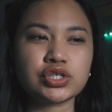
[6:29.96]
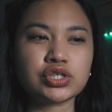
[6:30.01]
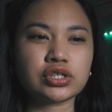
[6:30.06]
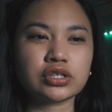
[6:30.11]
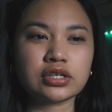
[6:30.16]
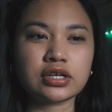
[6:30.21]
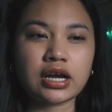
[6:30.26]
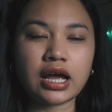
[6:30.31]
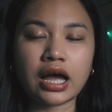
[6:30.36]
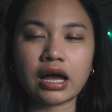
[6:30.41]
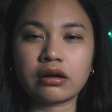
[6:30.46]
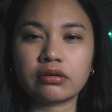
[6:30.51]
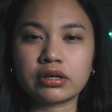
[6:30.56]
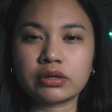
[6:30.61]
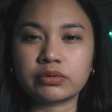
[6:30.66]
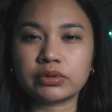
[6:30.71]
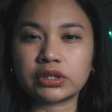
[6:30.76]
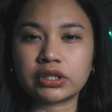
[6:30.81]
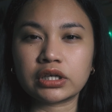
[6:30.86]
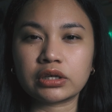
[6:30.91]
sure how it
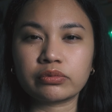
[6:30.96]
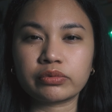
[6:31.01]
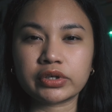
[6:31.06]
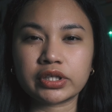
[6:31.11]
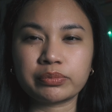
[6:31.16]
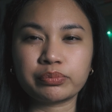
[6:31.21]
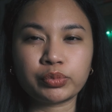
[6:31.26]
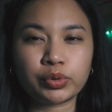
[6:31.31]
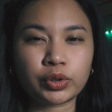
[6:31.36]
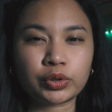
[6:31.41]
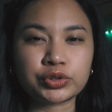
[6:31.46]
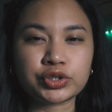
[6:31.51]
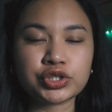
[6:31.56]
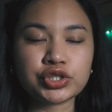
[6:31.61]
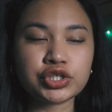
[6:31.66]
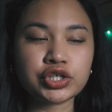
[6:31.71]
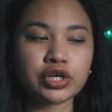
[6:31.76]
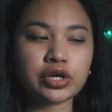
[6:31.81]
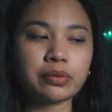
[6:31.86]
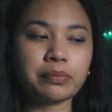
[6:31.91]
would look with
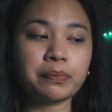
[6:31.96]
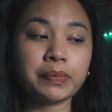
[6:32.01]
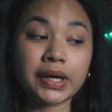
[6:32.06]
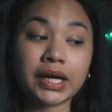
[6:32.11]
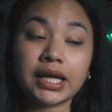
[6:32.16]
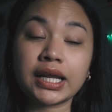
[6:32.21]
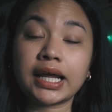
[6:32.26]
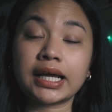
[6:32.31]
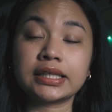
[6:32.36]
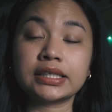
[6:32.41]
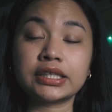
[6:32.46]
portraiture, but I